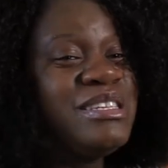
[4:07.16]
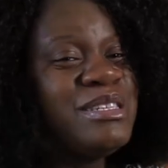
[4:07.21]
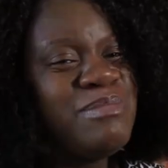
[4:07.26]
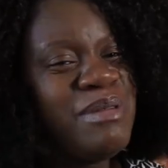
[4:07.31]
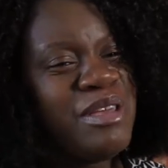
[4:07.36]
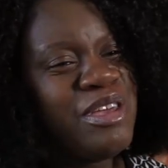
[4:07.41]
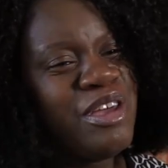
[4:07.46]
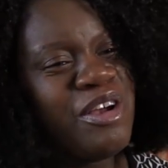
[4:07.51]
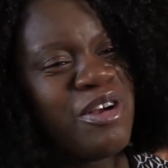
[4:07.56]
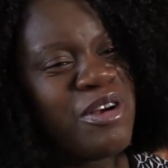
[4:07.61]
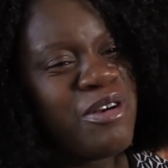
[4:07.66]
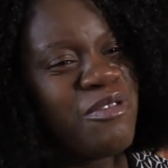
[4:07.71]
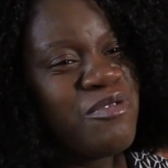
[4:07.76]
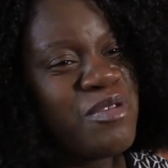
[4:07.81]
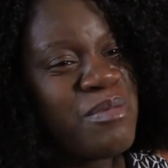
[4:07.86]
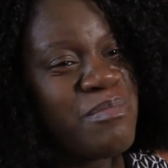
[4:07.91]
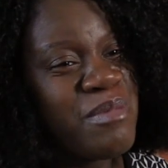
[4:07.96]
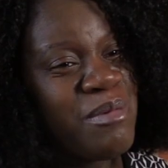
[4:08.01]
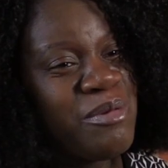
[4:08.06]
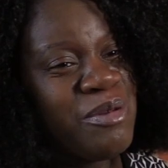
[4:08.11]
has been your
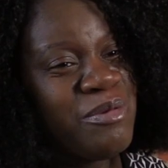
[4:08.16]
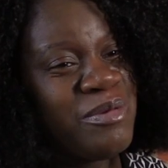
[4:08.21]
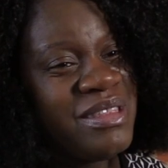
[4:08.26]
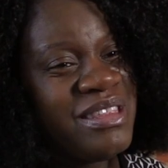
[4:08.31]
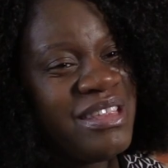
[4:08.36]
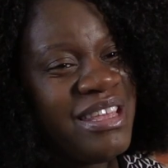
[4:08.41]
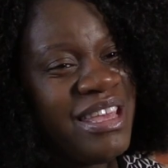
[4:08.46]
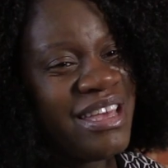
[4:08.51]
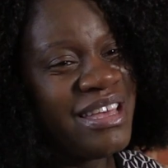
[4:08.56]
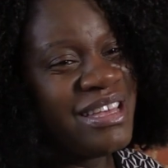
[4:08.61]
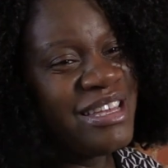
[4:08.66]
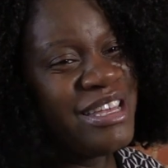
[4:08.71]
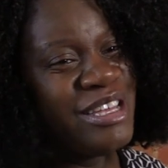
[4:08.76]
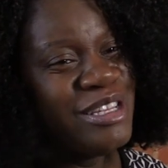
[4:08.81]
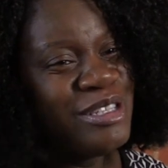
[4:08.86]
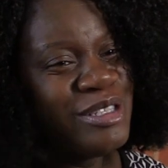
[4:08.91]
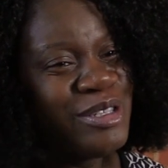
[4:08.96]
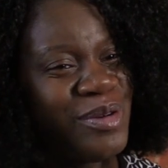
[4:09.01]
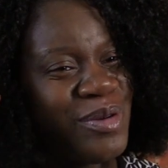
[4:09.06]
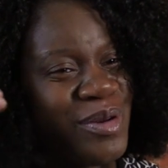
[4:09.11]
girlfriend moment with Nia.
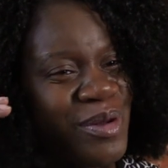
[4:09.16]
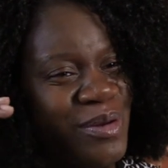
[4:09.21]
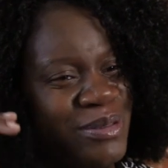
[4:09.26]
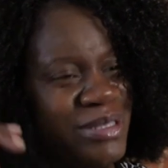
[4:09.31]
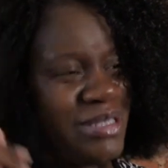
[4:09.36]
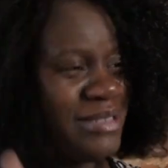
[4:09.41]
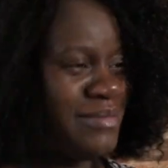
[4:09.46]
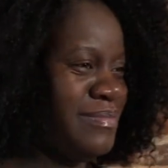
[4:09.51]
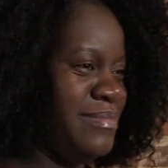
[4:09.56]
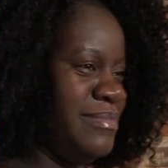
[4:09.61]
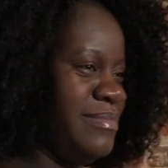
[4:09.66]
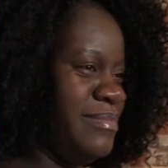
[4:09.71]
Toodles.